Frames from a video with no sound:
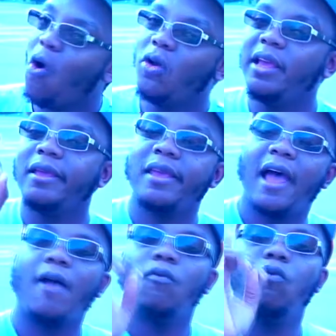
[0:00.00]
only
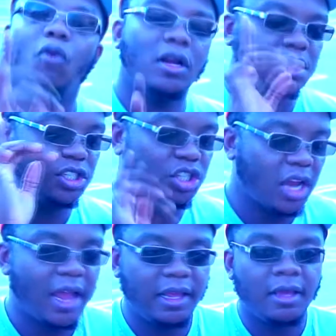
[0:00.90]
got one
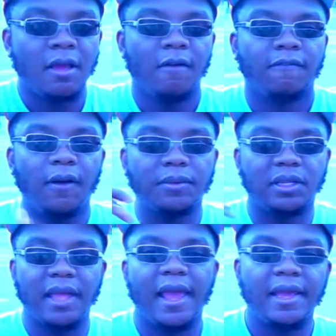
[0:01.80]
shiny from
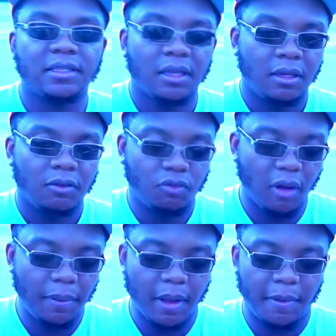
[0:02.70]
today's
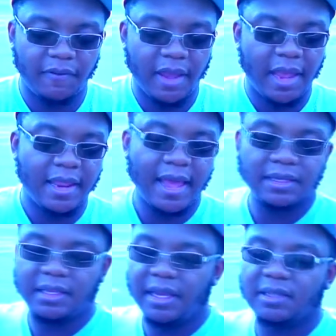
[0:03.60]
Grubhub event, and
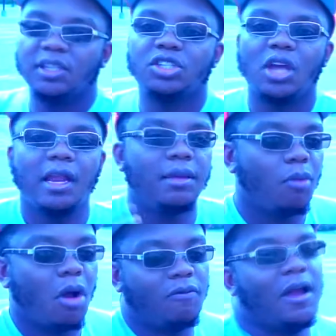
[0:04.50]
that's this, the shiny
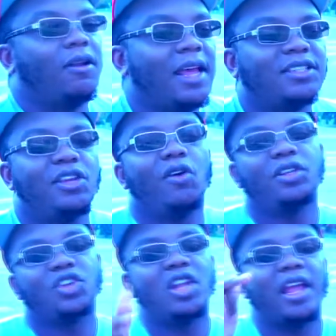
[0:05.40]
Marowak. That's the
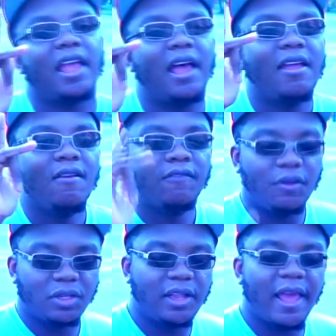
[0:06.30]
only shiny I got
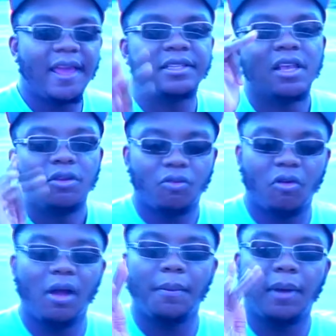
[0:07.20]
from today's
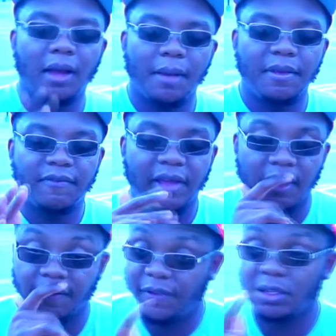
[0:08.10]
Grubhub event
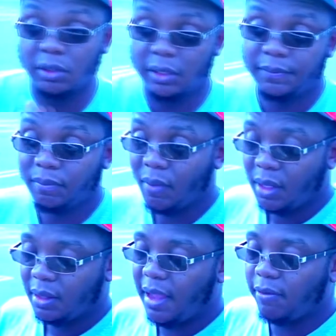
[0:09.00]
officially.
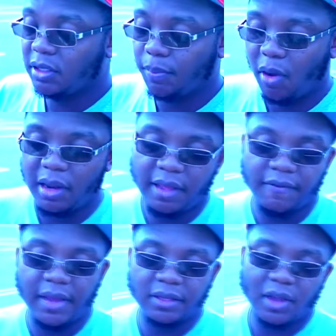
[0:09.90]
That was a part of the
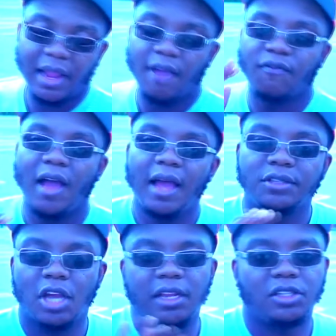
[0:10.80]
event. So I got five
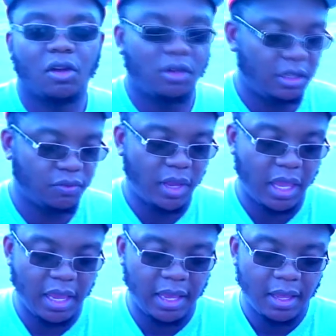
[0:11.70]
shinies total this
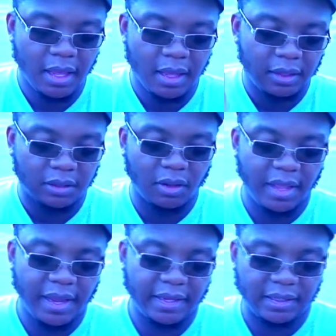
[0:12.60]
weekend. So
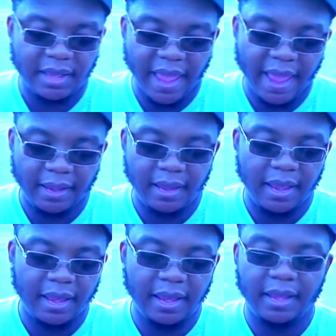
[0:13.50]
there's that.
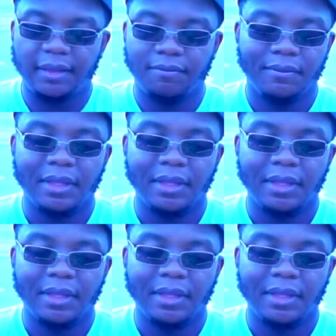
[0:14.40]
And